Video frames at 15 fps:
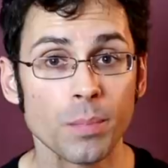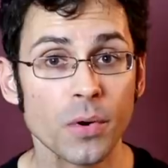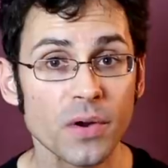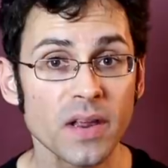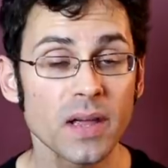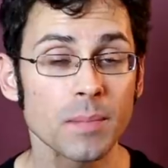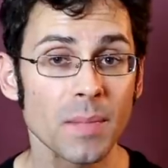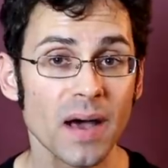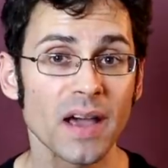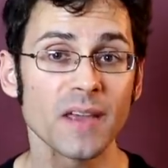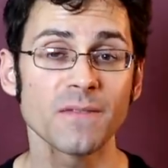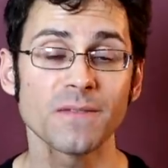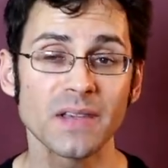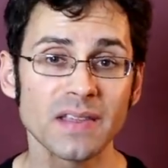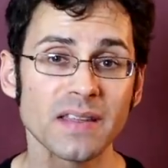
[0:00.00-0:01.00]
Putting
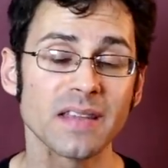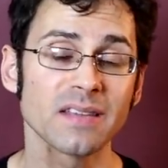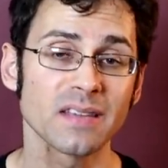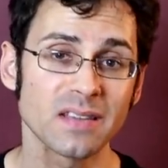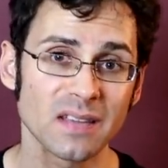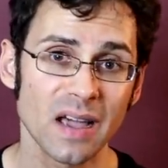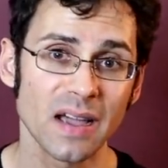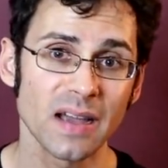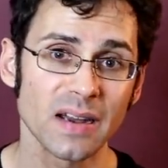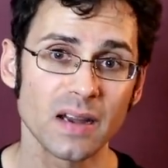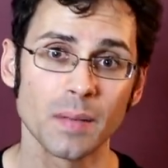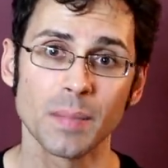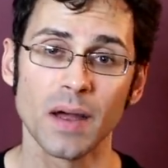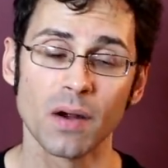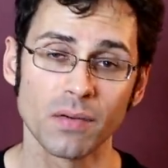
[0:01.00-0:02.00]
my feelings
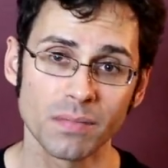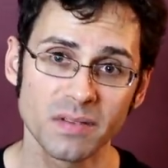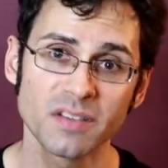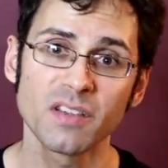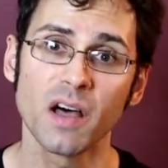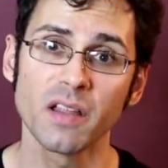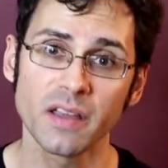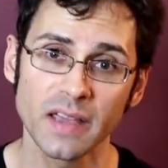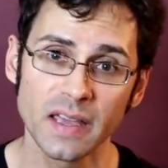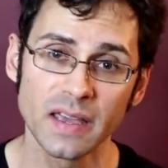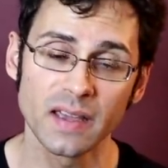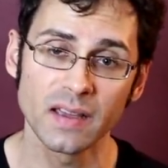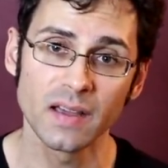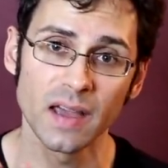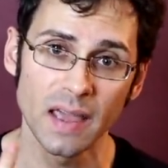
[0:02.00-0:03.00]
aside about
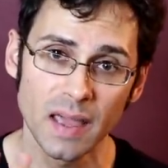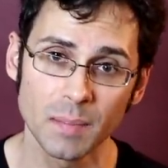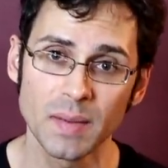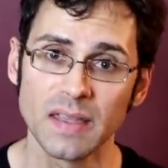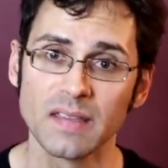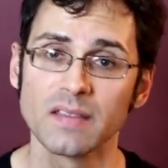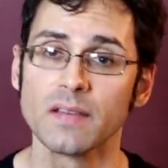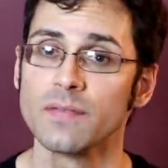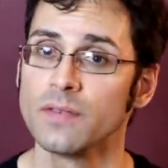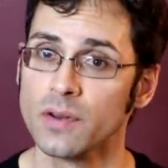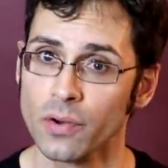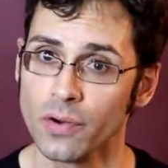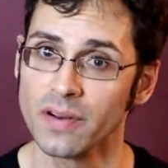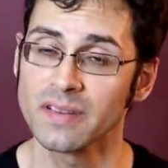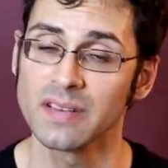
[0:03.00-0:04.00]
sullying a piece of
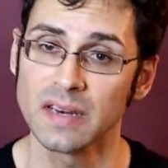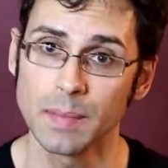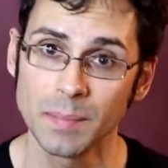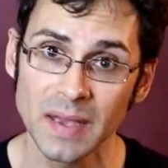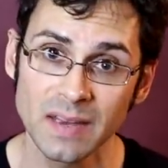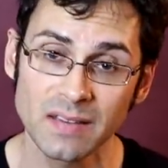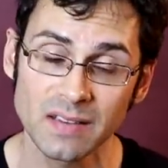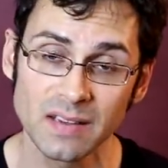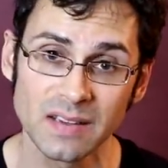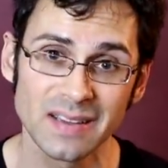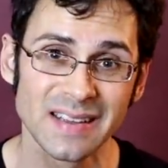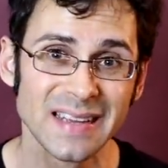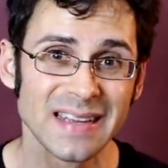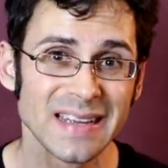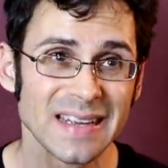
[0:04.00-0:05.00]
New York City
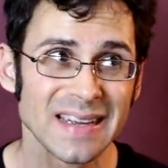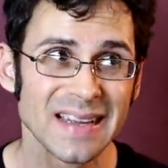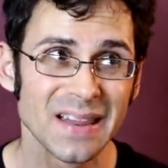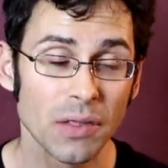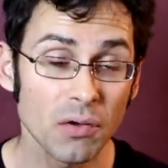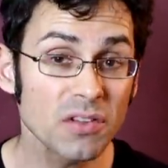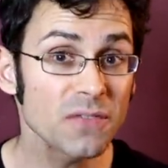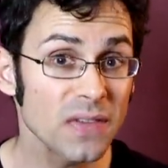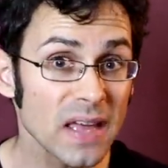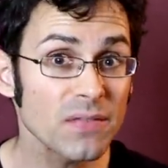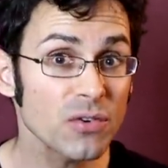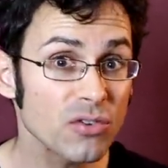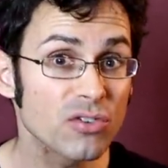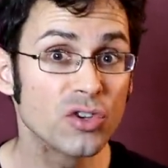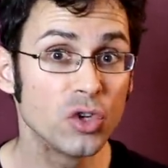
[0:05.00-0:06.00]
pizza, those
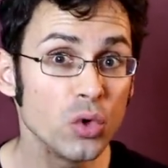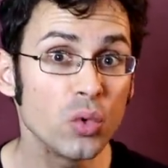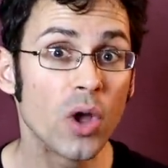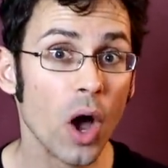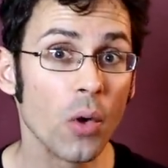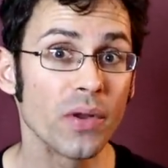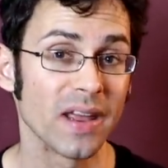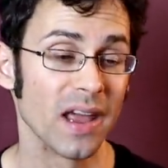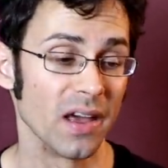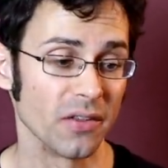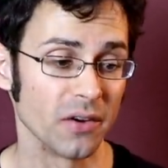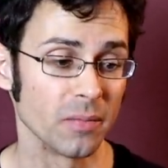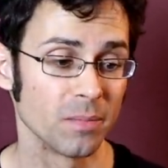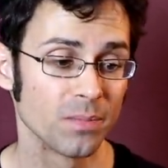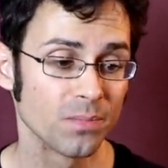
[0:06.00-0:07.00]
flavors do go
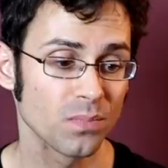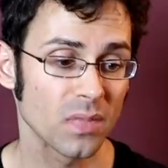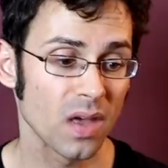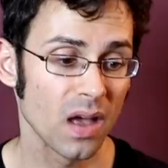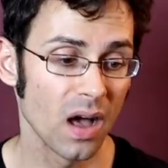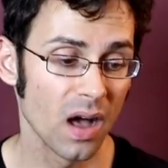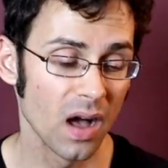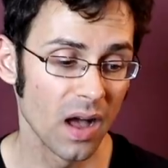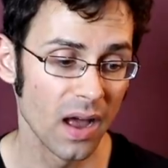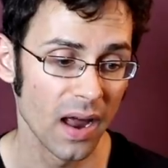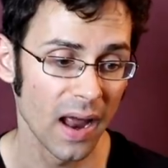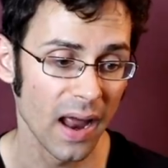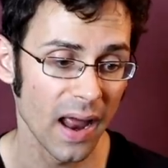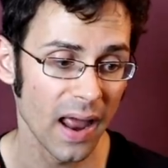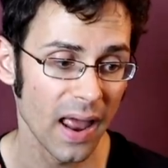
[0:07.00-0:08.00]
together.
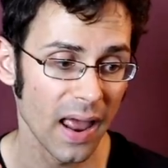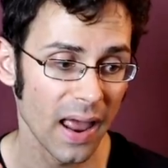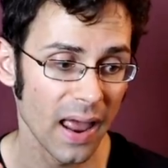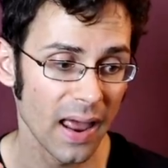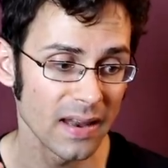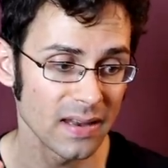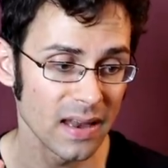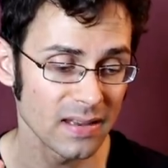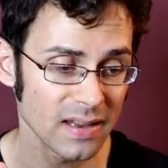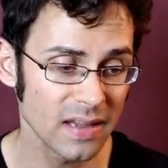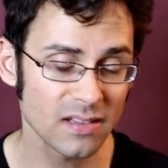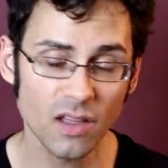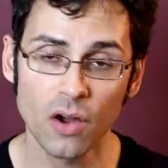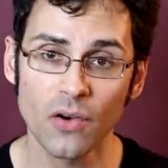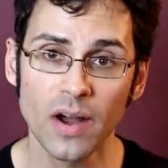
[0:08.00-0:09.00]
It
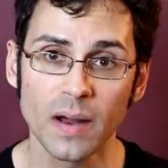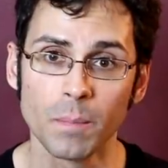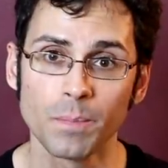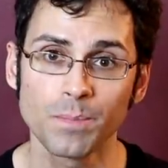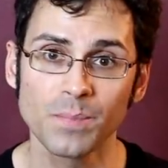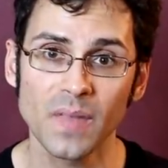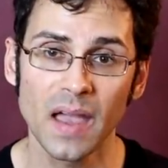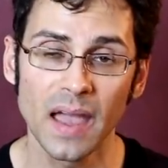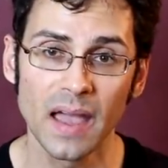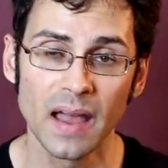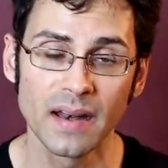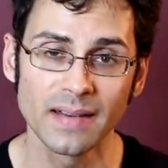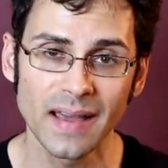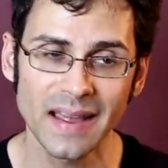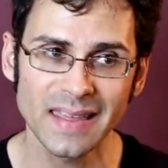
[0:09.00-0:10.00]
tastes all right.
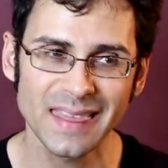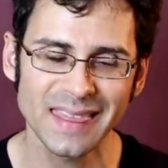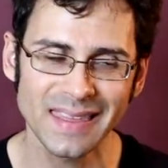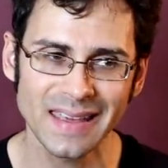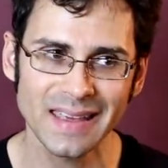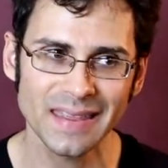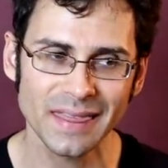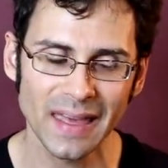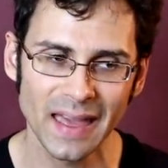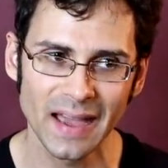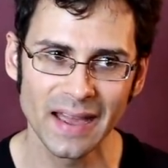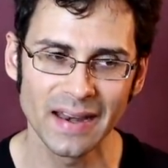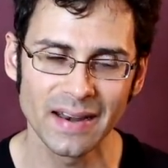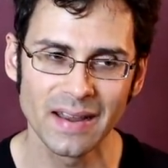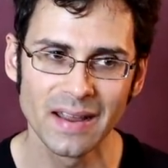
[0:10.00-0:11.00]
And I think
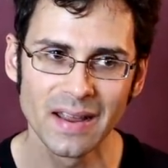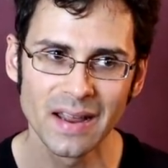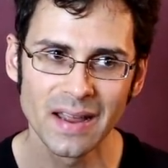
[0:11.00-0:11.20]
that